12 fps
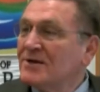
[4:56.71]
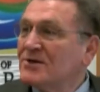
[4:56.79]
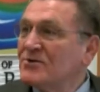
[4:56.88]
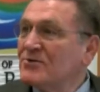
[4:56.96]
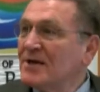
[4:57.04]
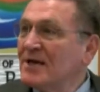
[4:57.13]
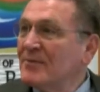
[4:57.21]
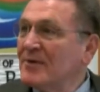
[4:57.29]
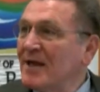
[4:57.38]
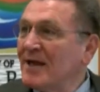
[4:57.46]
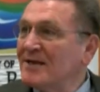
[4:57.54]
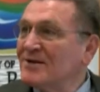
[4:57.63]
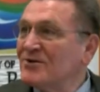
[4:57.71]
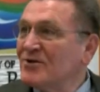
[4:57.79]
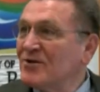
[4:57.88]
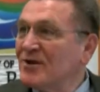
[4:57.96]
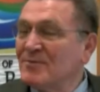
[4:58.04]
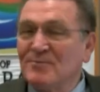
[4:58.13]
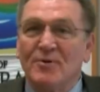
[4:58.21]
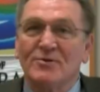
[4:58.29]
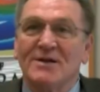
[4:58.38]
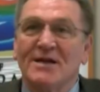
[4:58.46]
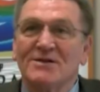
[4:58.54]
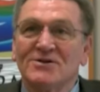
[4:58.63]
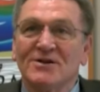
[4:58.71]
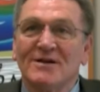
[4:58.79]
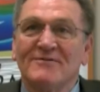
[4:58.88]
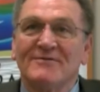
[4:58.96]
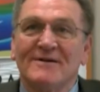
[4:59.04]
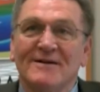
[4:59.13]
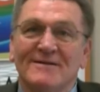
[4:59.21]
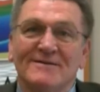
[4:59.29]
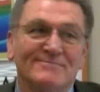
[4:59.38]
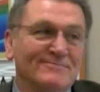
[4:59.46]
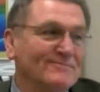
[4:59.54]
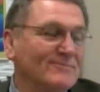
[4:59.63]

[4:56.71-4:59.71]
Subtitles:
to eliminate, you know, the potential of